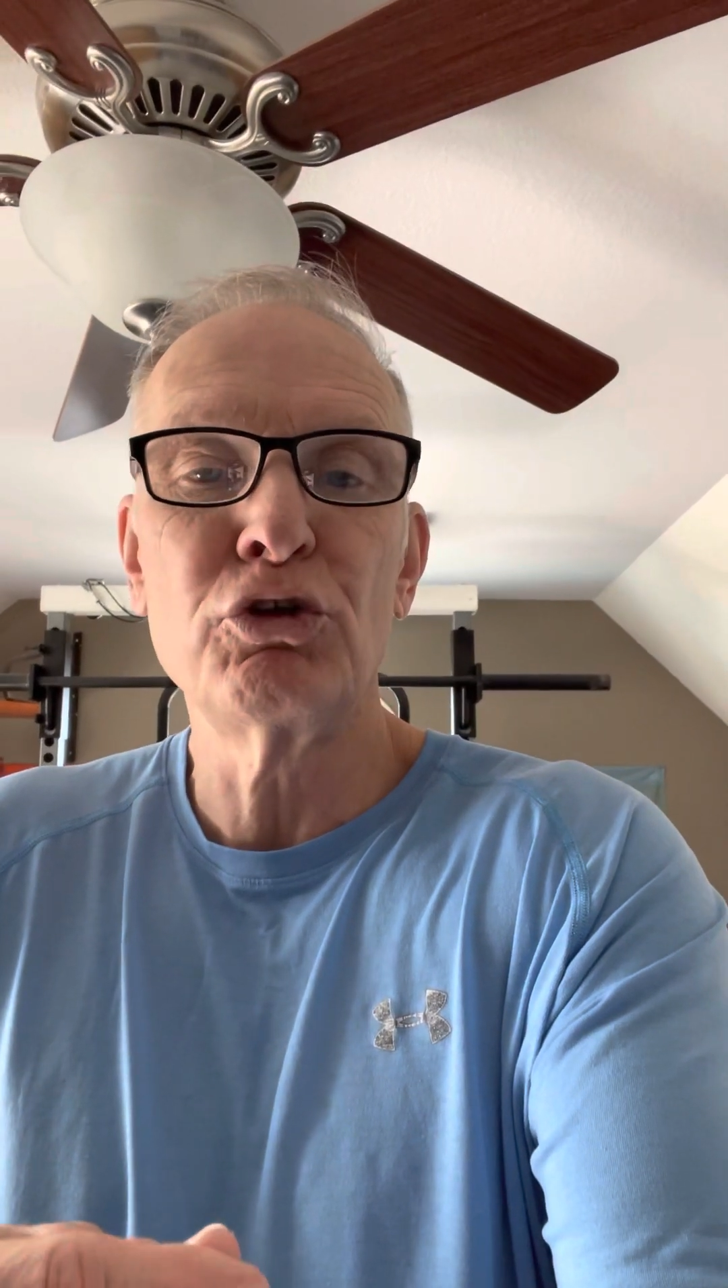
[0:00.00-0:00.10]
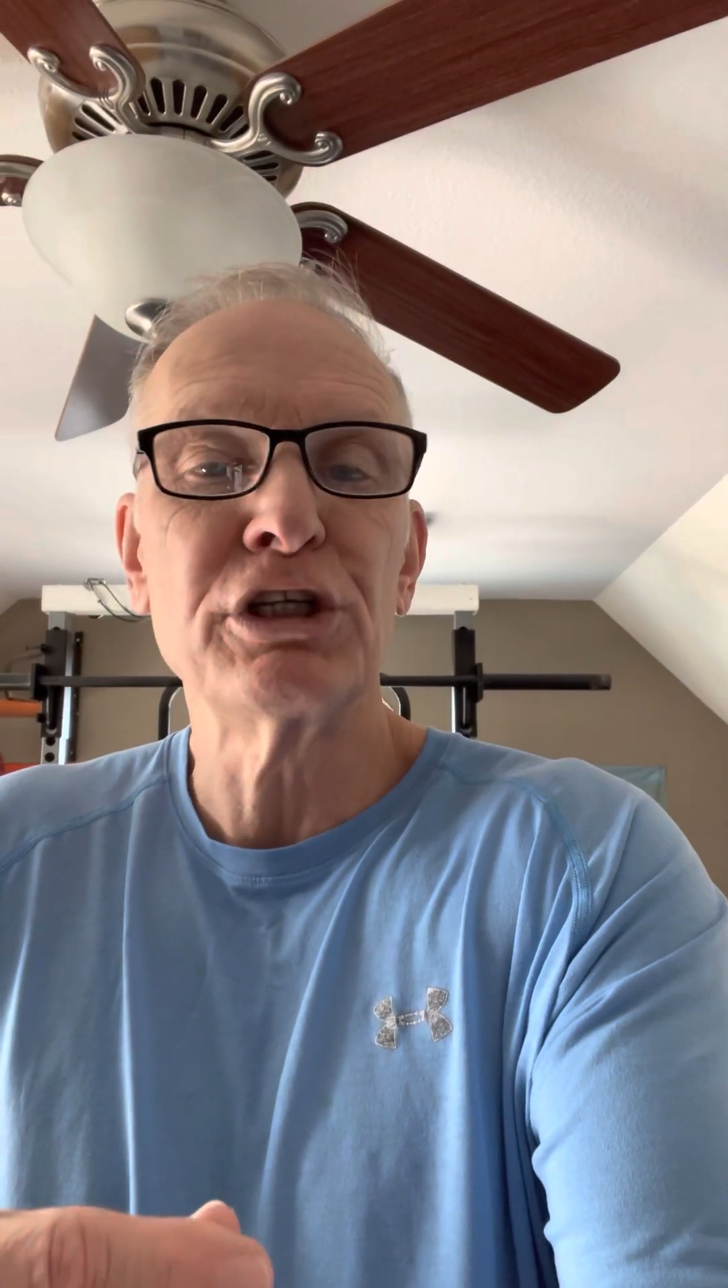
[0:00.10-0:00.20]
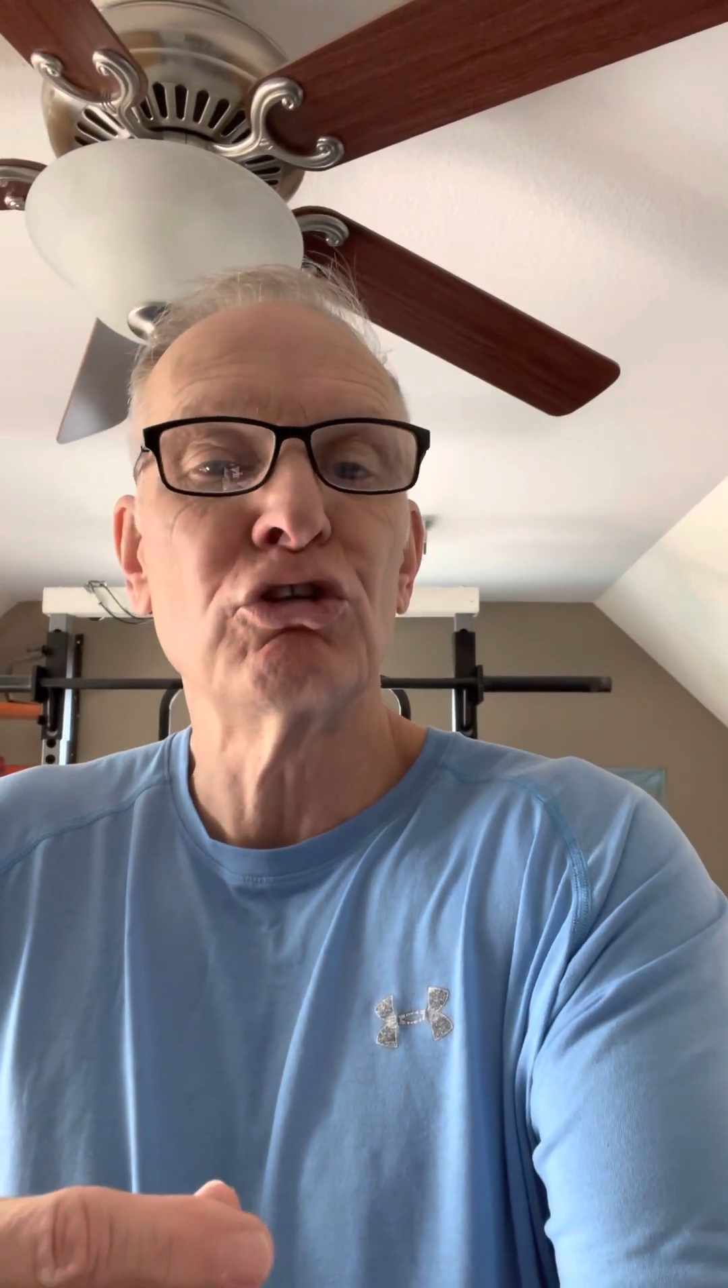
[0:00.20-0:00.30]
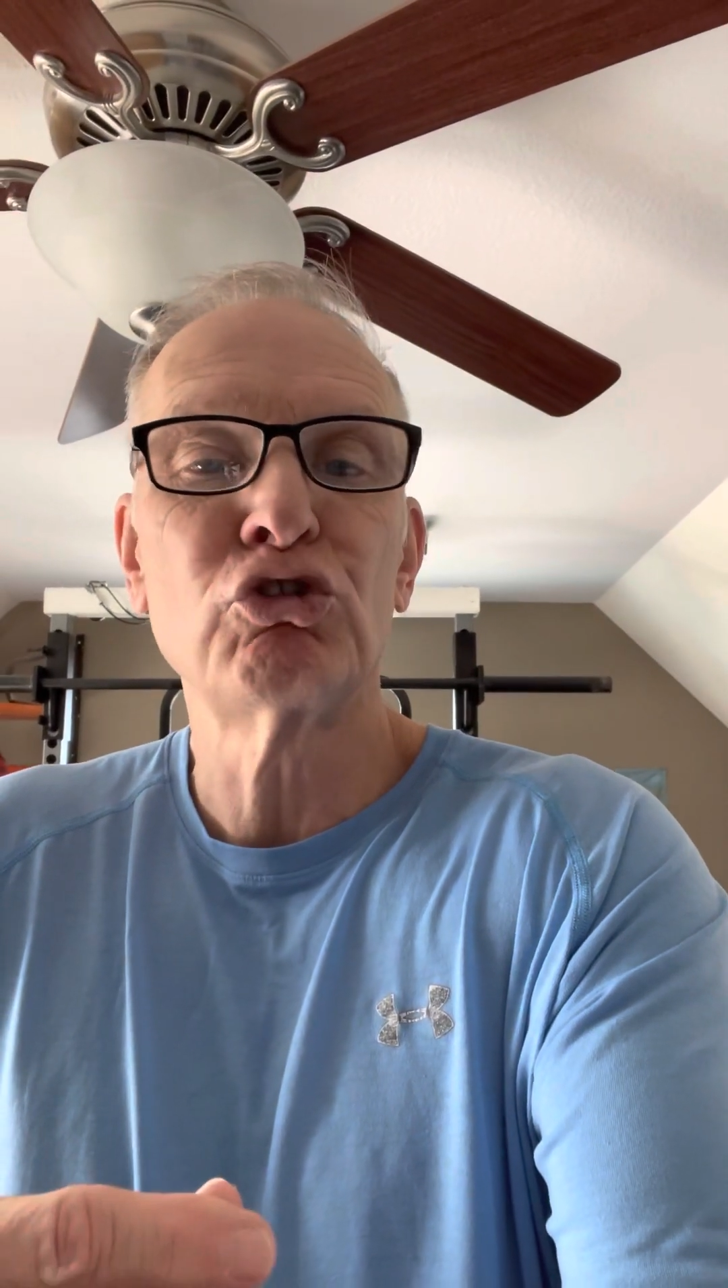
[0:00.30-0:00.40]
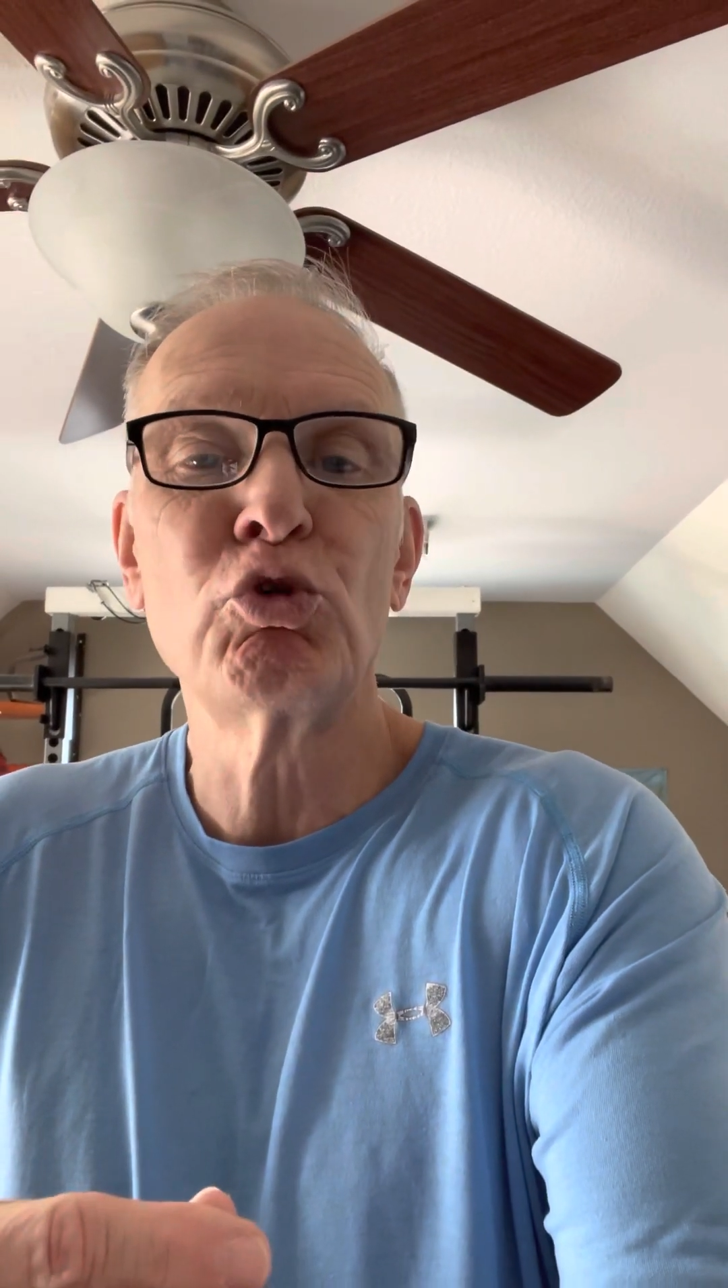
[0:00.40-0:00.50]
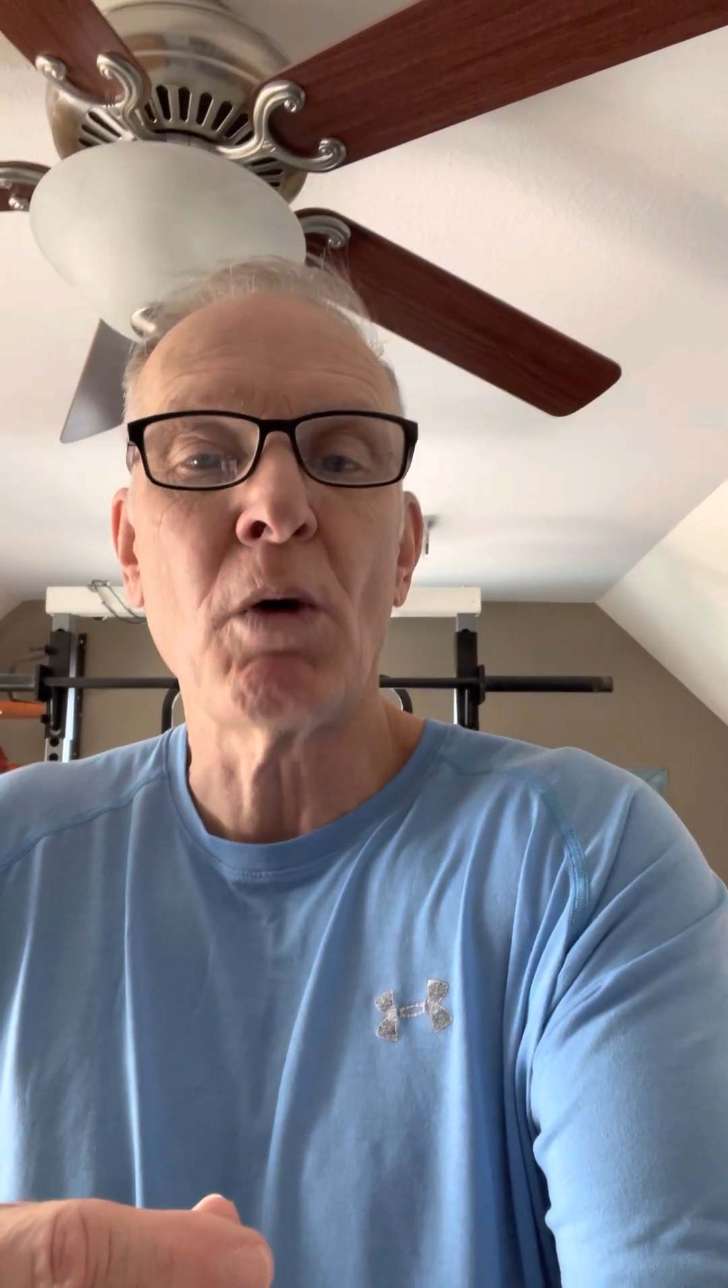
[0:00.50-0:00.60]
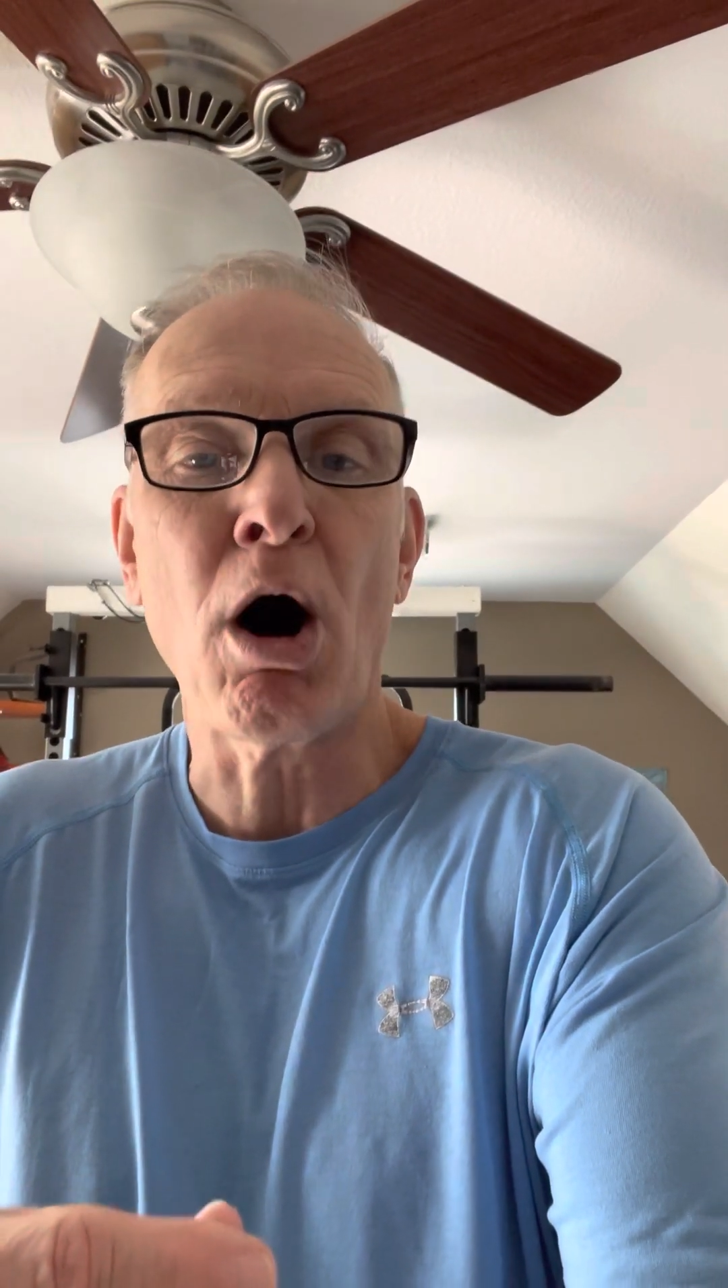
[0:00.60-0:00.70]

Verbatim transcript: consume